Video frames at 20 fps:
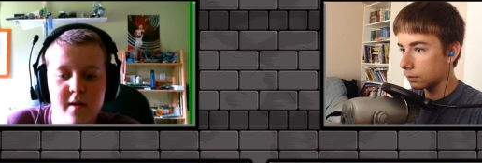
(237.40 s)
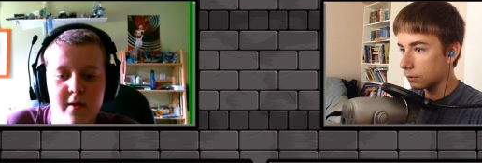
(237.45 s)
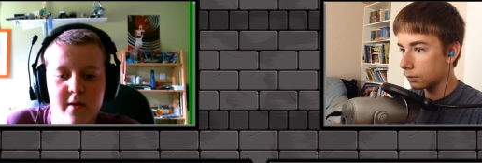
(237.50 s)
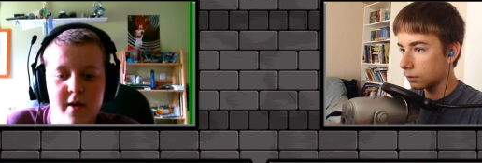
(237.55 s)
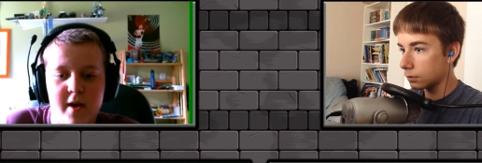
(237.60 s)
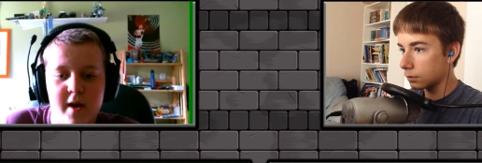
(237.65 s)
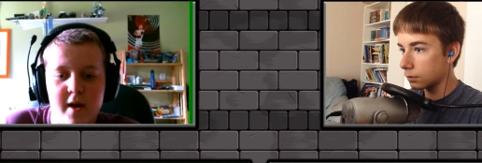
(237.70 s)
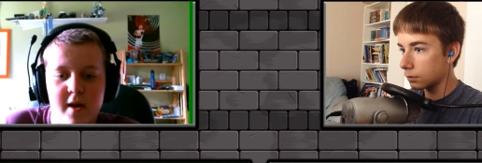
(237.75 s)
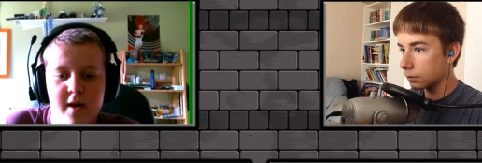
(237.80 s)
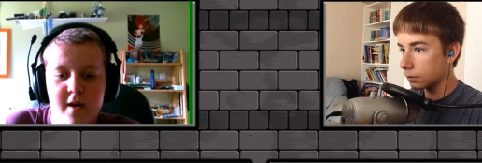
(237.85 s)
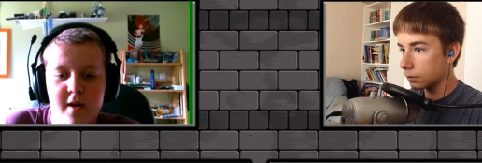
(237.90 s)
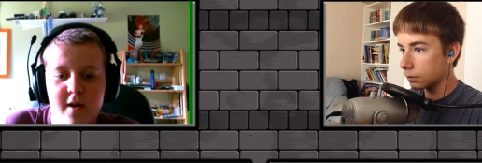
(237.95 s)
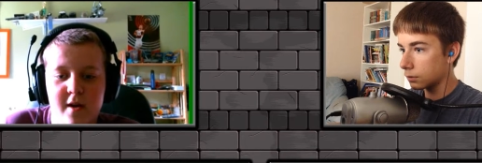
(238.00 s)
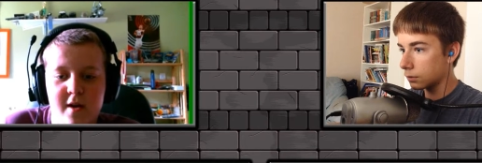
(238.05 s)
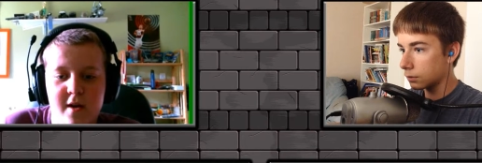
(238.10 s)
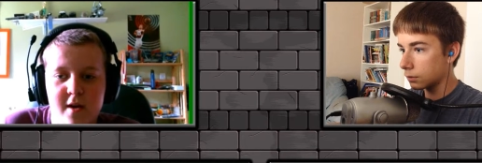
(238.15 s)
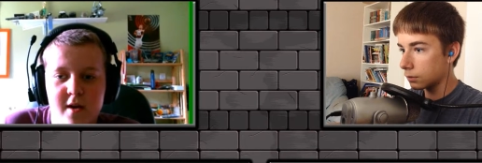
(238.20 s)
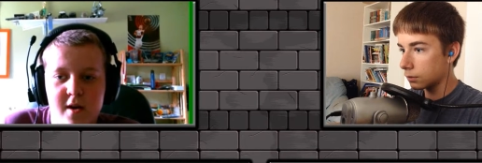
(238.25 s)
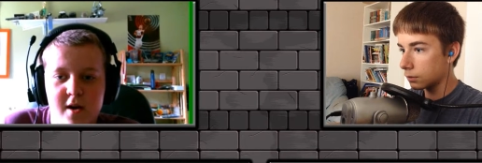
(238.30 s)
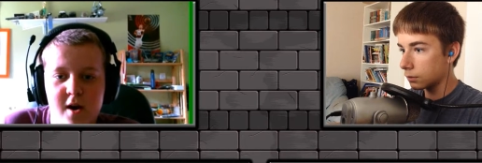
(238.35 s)
Speaker 1: Okay.
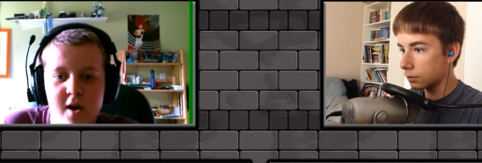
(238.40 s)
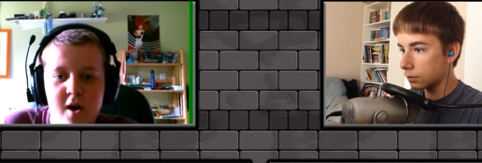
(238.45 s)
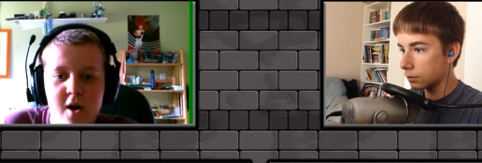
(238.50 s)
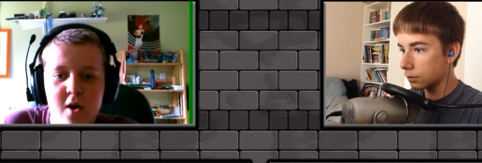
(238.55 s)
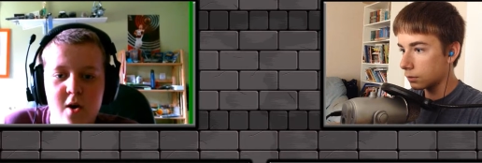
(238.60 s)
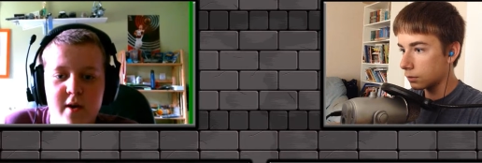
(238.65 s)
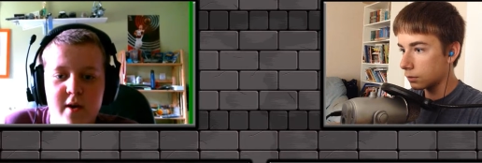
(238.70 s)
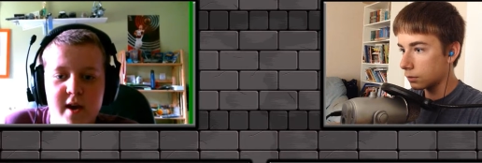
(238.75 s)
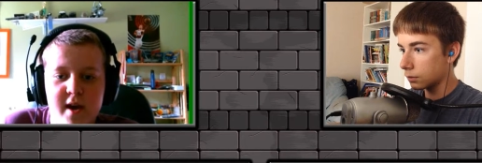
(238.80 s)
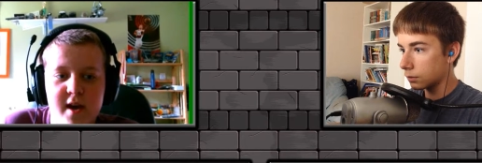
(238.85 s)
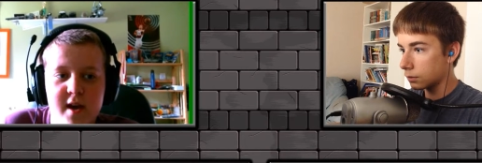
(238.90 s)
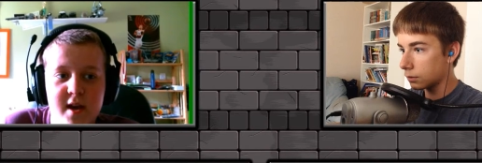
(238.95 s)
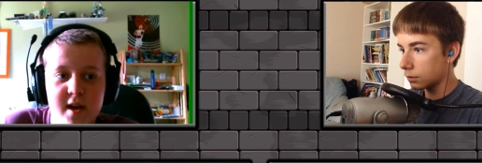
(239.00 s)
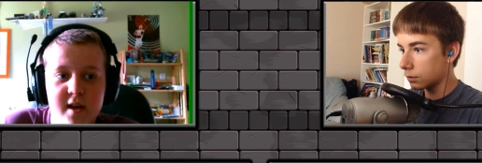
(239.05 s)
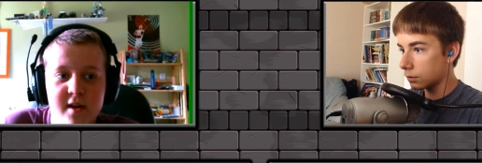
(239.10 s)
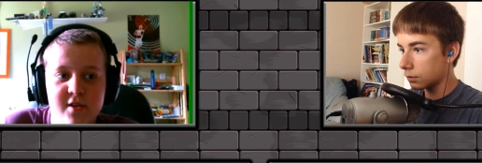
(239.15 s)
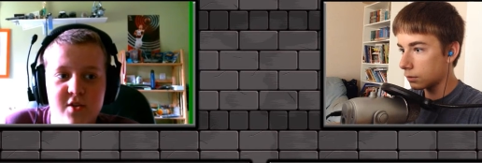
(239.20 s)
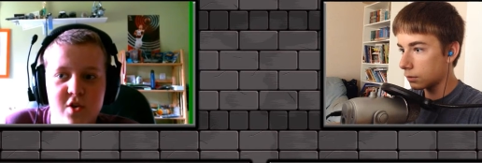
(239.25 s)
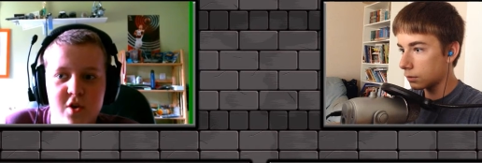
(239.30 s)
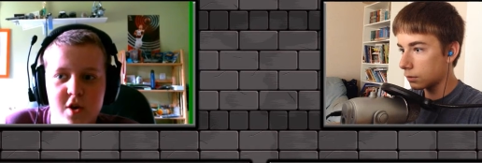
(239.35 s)
Oh,
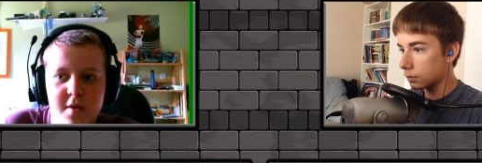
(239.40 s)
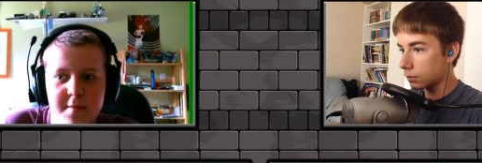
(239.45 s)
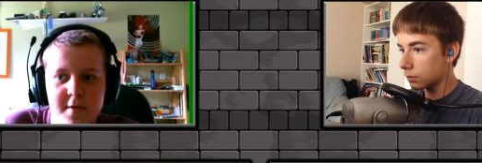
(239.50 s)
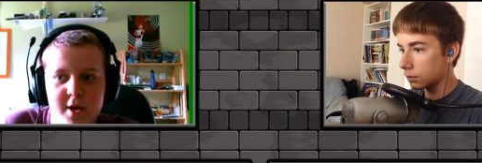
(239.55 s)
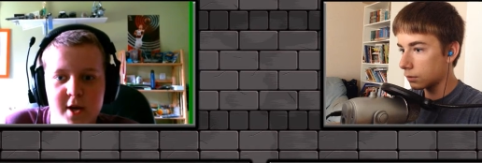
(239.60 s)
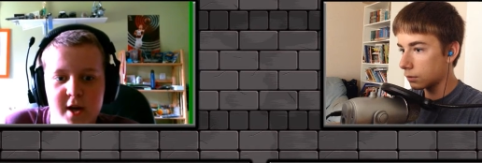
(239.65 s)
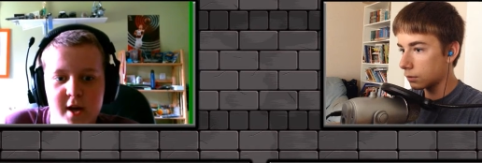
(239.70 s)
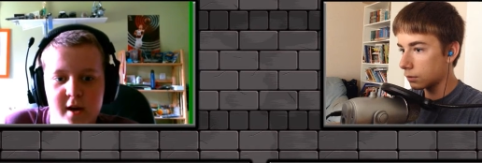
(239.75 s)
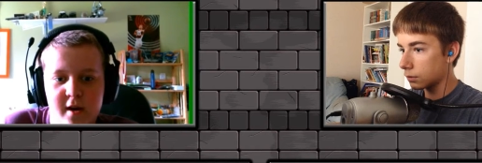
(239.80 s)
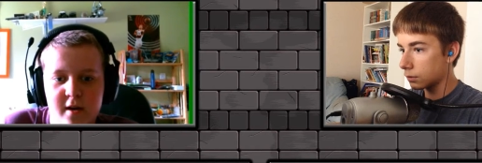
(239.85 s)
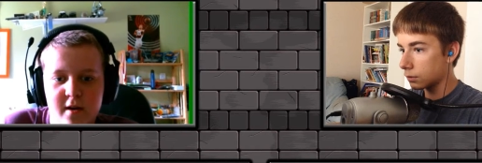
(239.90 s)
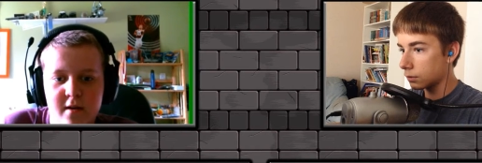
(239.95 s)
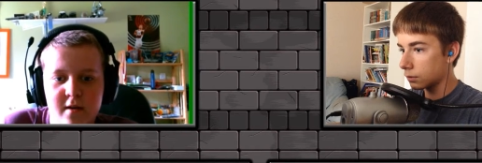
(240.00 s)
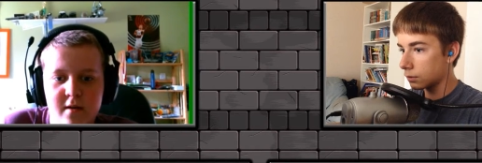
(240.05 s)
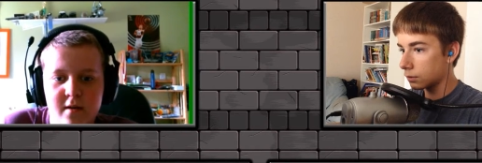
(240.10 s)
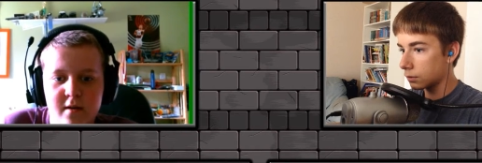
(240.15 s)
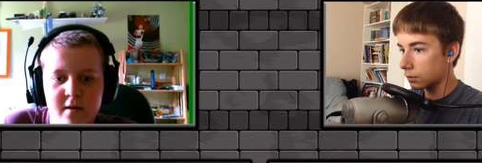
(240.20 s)
okay, and it's creepy again.